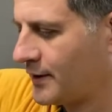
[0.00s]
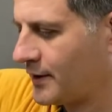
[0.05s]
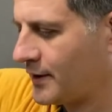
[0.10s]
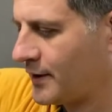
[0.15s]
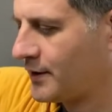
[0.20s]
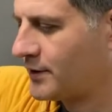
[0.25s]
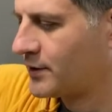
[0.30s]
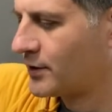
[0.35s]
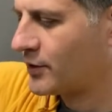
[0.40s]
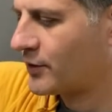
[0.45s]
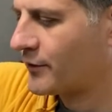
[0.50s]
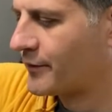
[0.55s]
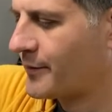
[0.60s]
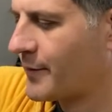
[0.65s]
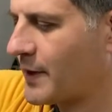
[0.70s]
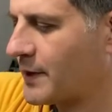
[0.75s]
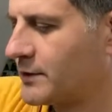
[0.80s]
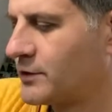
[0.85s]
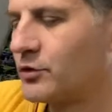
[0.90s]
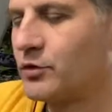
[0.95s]
Either you've
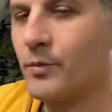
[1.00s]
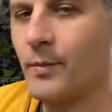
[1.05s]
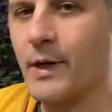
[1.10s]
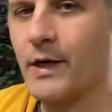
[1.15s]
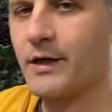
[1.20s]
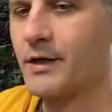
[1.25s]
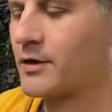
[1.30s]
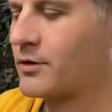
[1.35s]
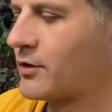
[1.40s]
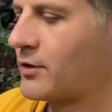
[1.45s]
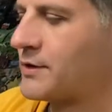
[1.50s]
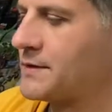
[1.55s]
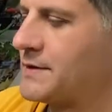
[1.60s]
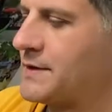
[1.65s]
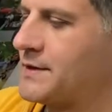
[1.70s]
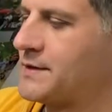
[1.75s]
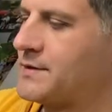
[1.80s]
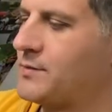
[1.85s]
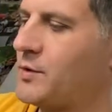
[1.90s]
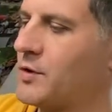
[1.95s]
made too many
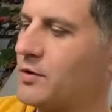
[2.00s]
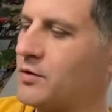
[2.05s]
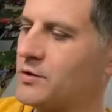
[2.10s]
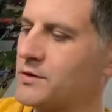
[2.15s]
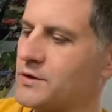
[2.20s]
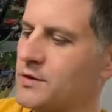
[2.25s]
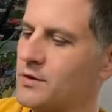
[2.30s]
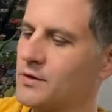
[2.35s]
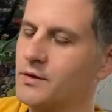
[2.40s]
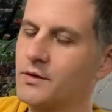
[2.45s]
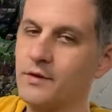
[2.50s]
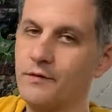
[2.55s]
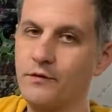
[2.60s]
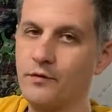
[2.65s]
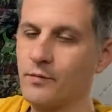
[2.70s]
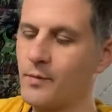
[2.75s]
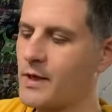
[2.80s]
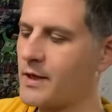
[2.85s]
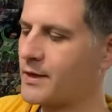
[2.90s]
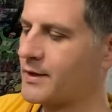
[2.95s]
crosses, either you
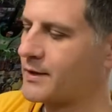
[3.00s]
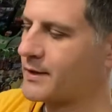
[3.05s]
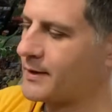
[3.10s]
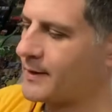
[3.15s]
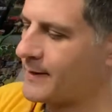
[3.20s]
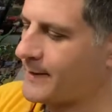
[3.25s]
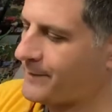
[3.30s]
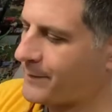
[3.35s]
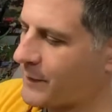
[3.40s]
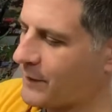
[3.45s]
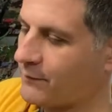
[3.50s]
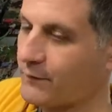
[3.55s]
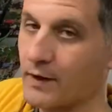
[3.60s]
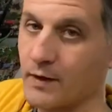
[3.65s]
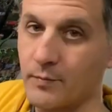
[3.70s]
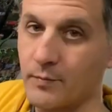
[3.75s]
made too